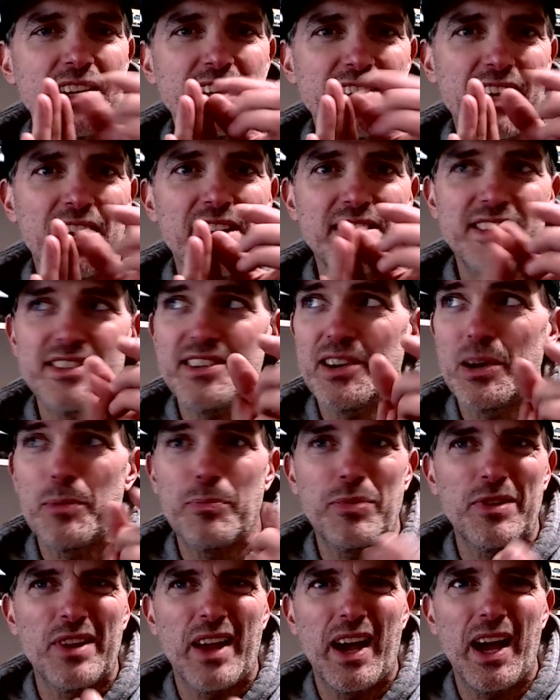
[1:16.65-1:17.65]
It's not necessarily
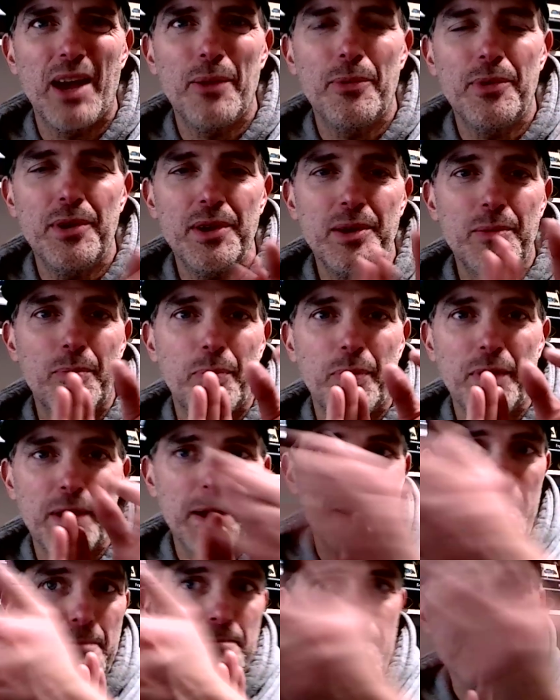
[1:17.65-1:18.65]
plywood,
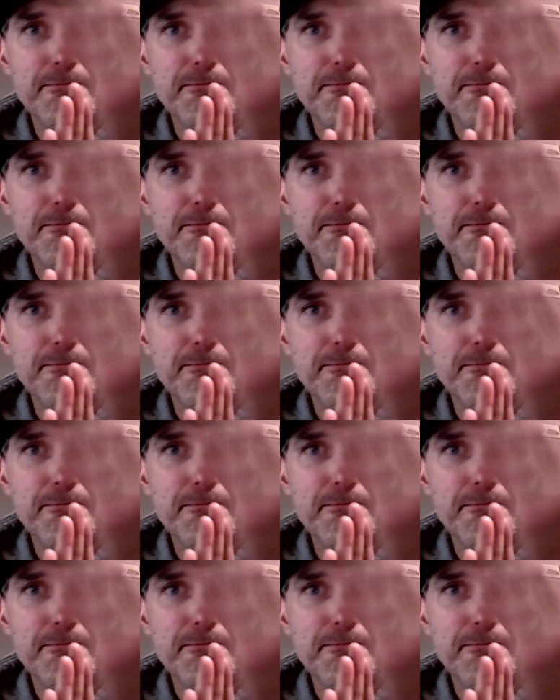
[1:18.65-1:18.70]
but